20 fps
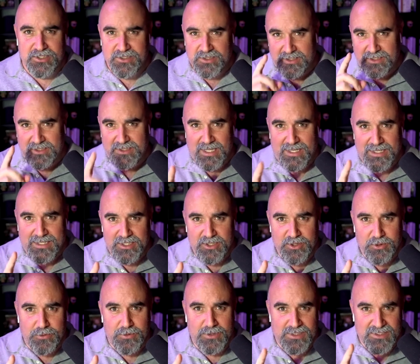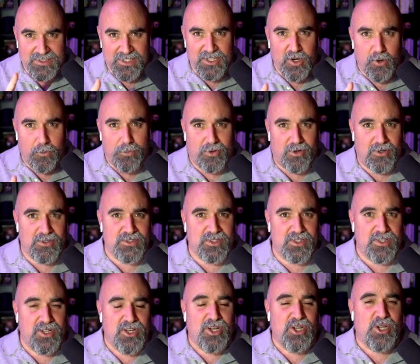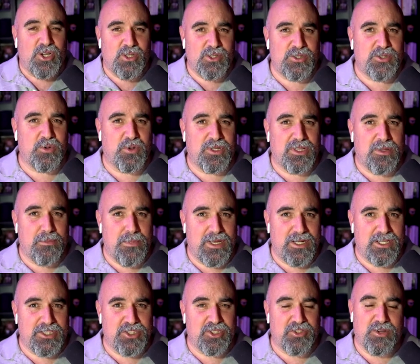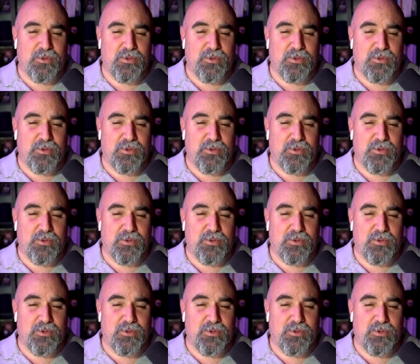It's not a single person who's doing the ministry.